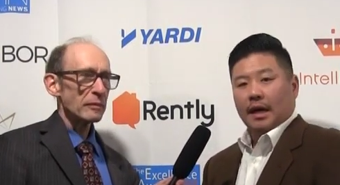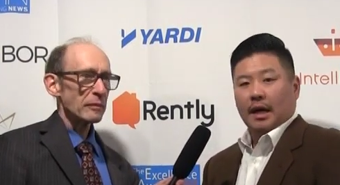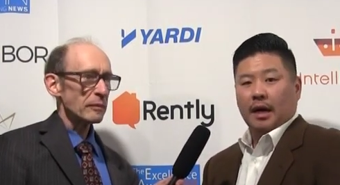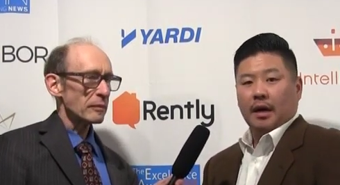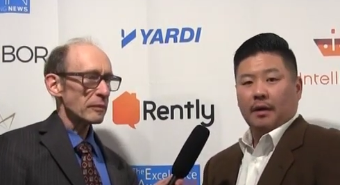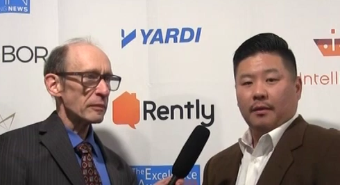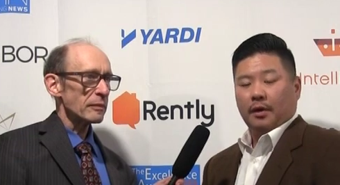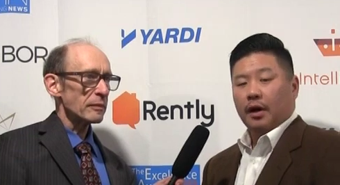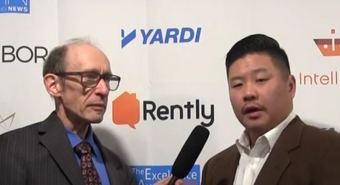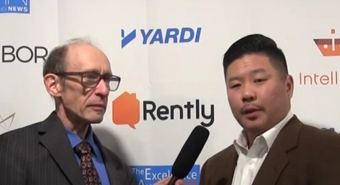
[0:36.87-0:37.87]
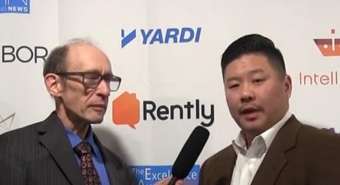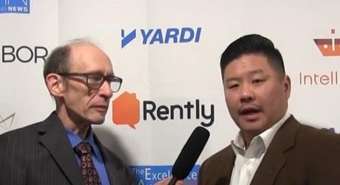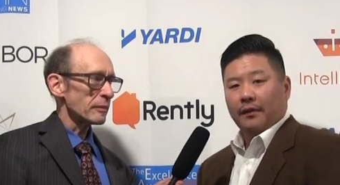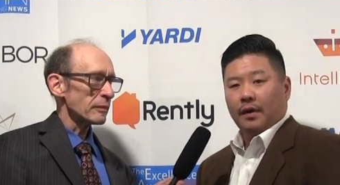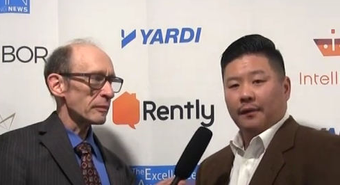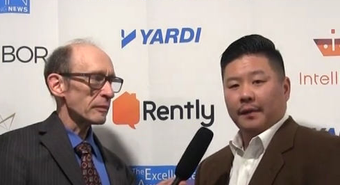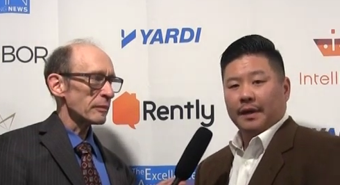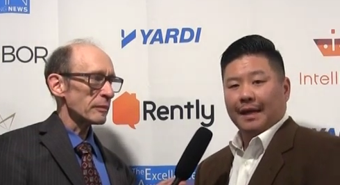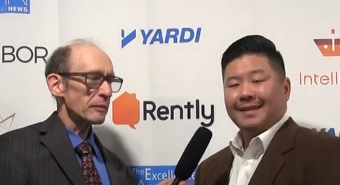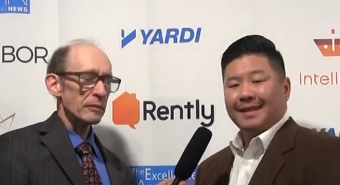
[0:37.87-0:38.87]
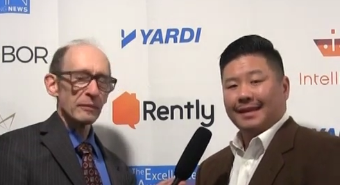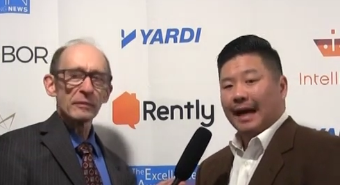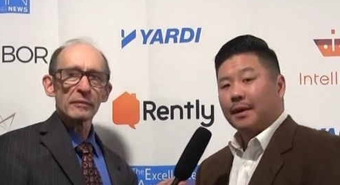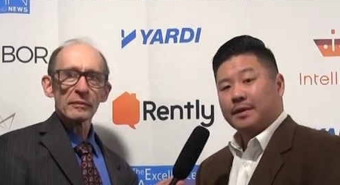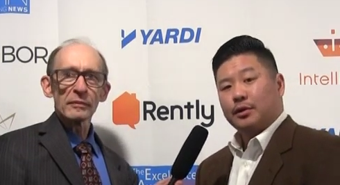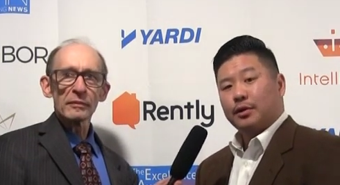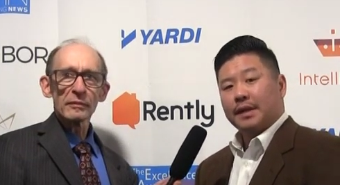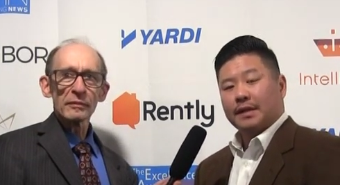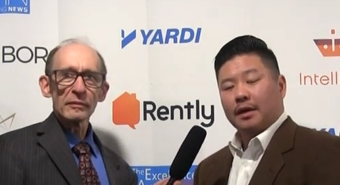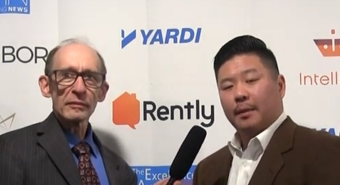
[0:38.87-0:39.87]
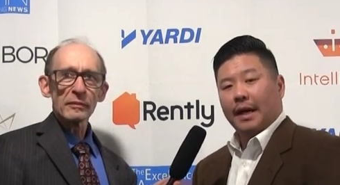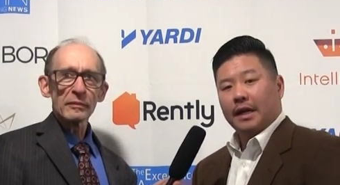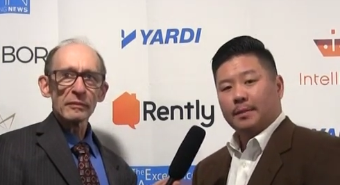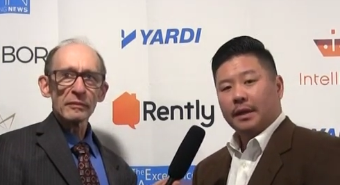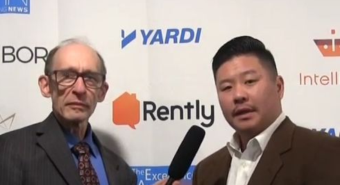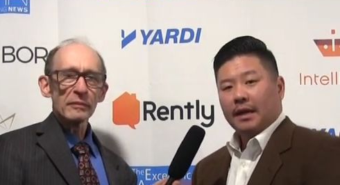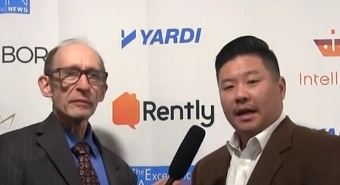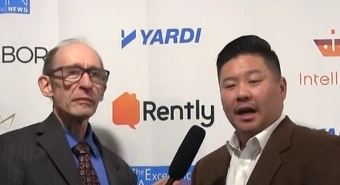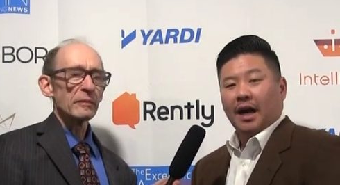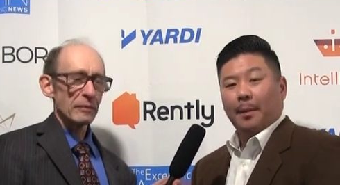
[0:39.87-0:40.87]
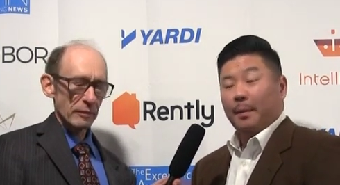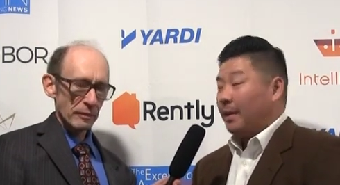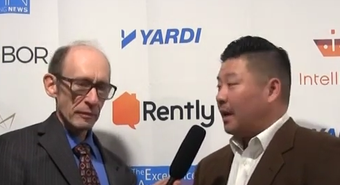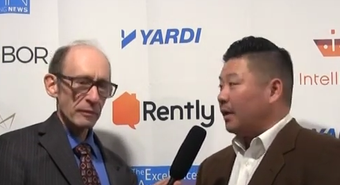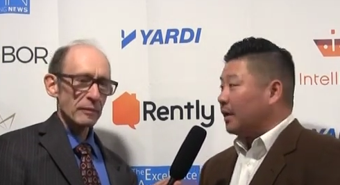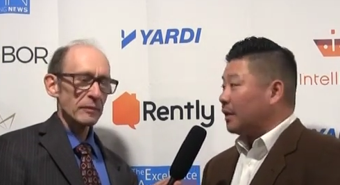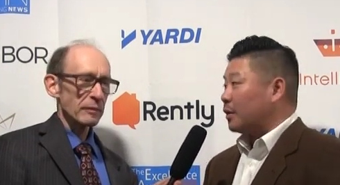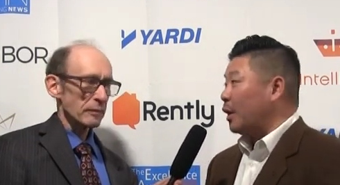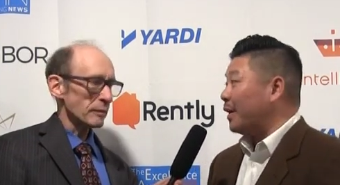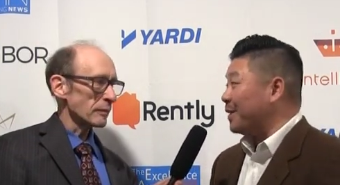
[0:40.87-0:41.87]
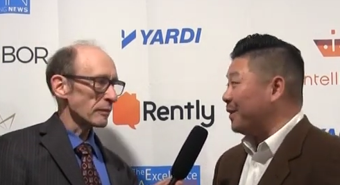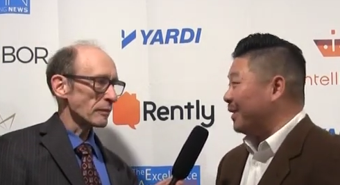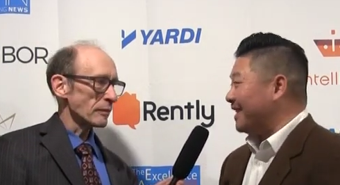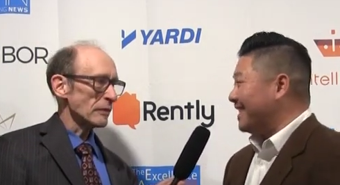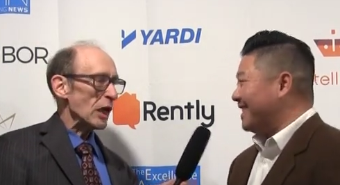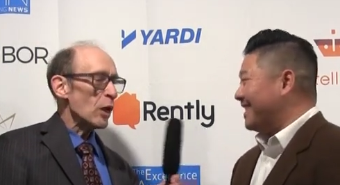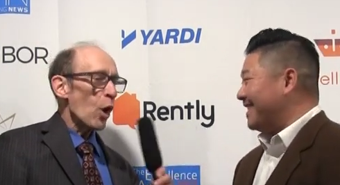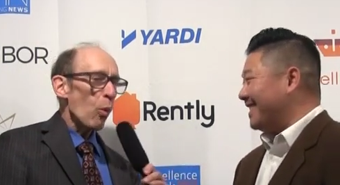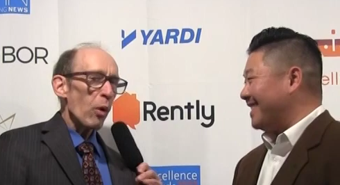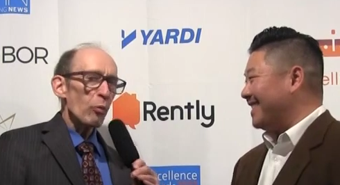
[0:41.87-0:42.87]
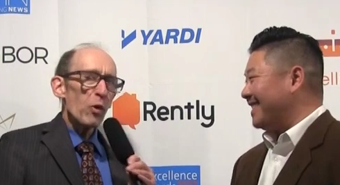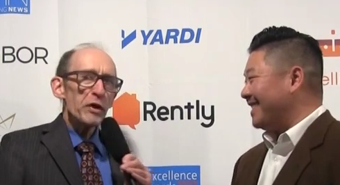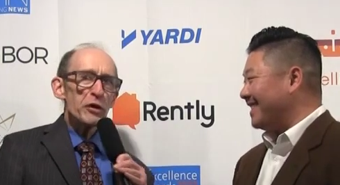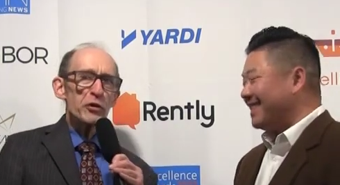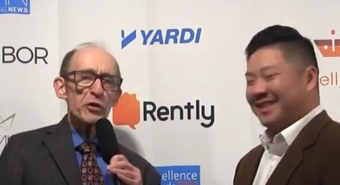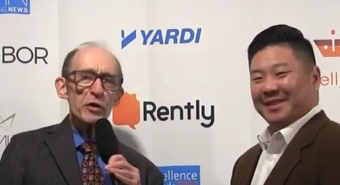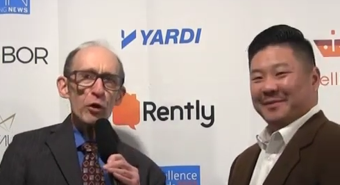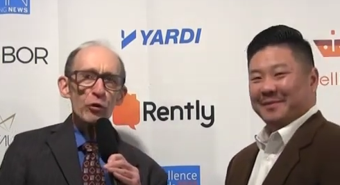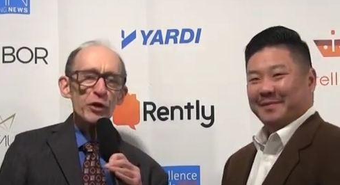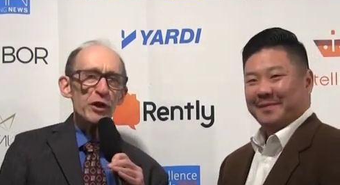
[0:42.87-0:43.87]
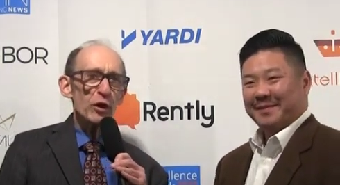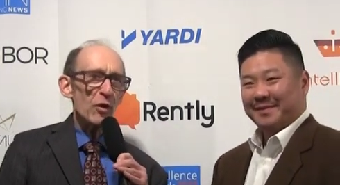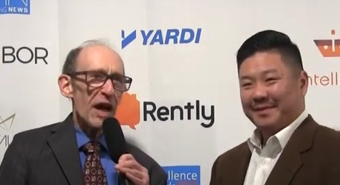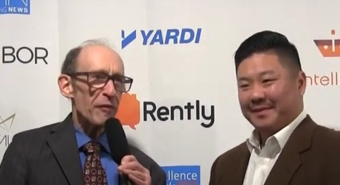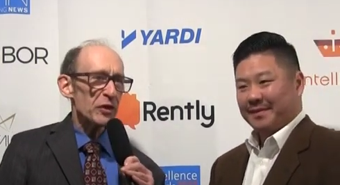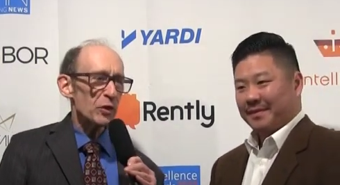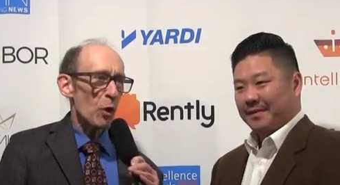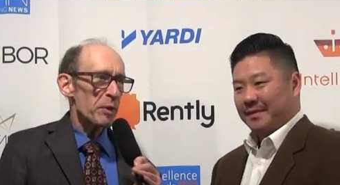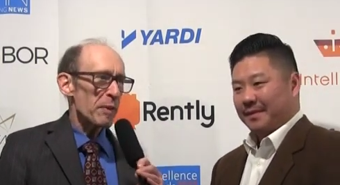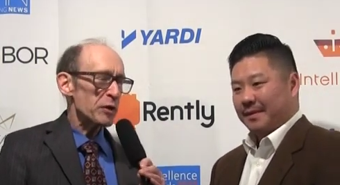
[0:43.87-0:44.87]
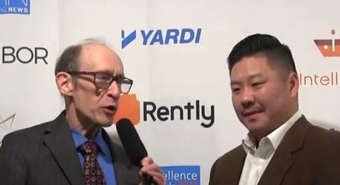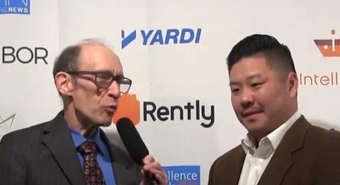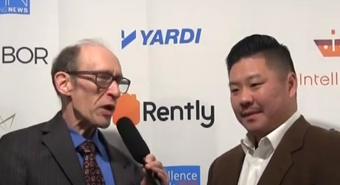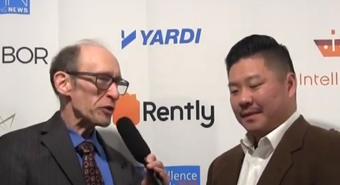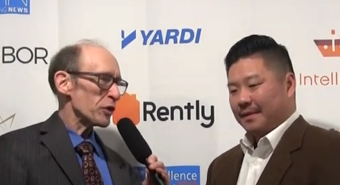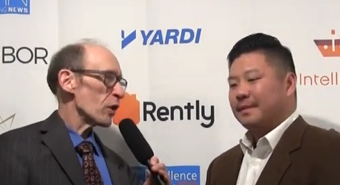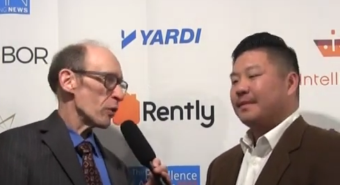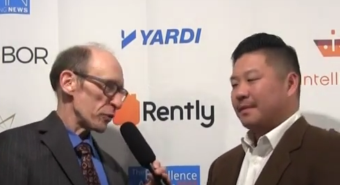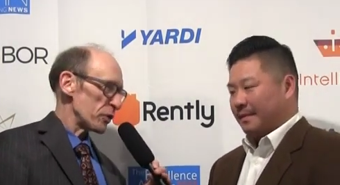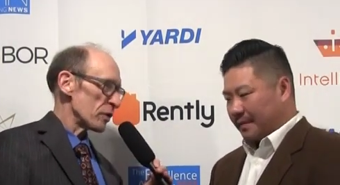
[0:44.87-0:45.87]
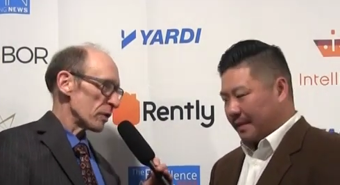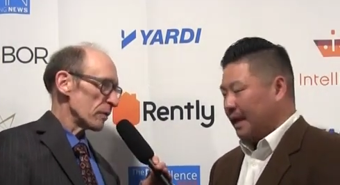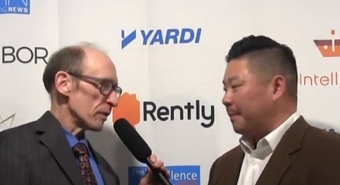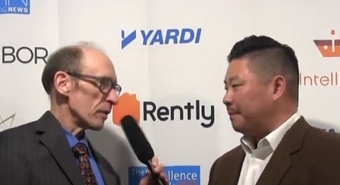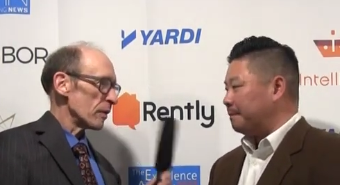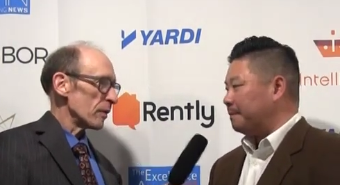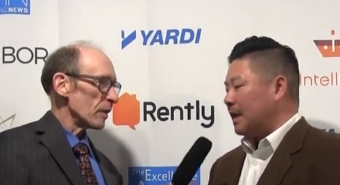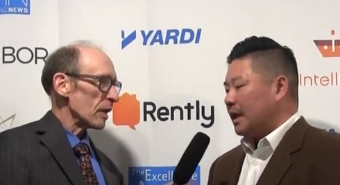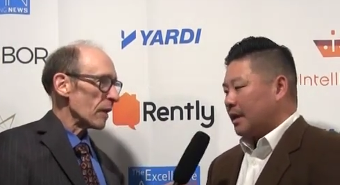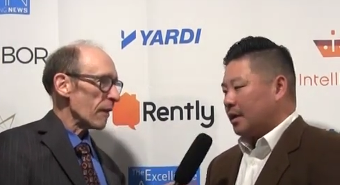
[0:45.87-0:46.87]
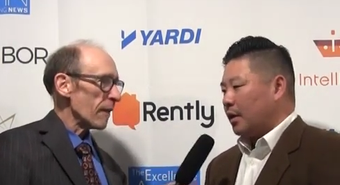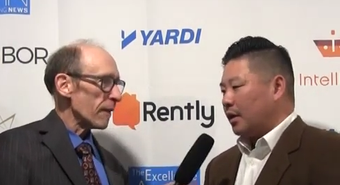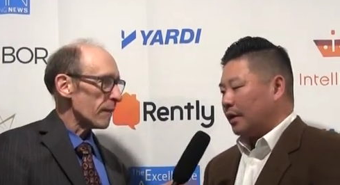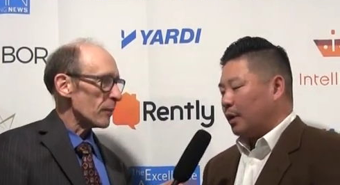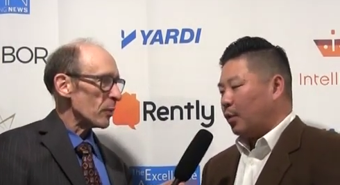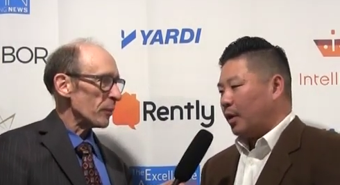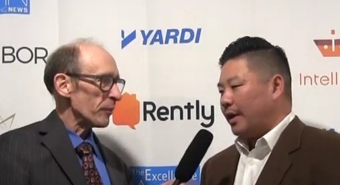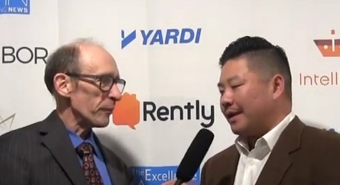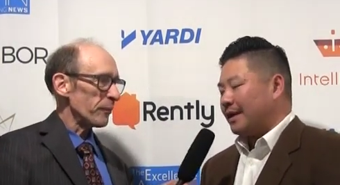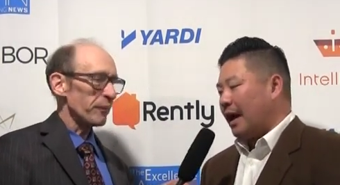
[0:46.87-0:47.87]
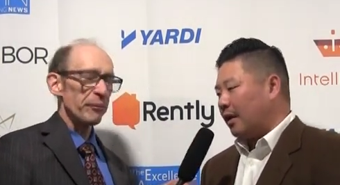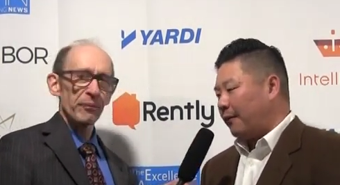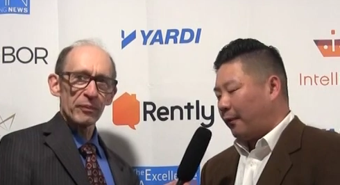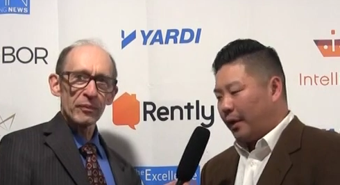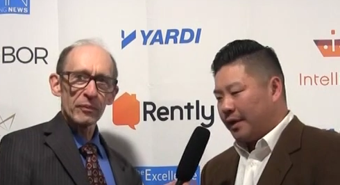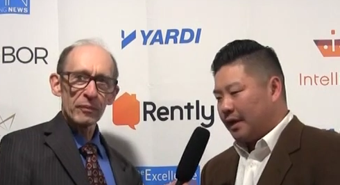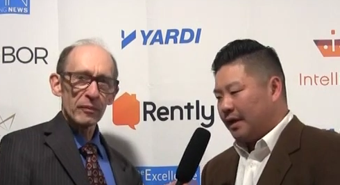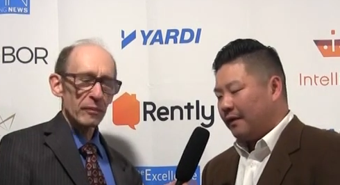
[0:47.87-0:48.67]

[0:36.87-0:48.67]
Speaker 1: Uh, currently, we have roughly 18,000 units under management um, and looking to grow it as well.
Speaker 2: What, what is your geographic scope? You mentioned West Coast.
Speaker 1: Yep. Currently, we're in California,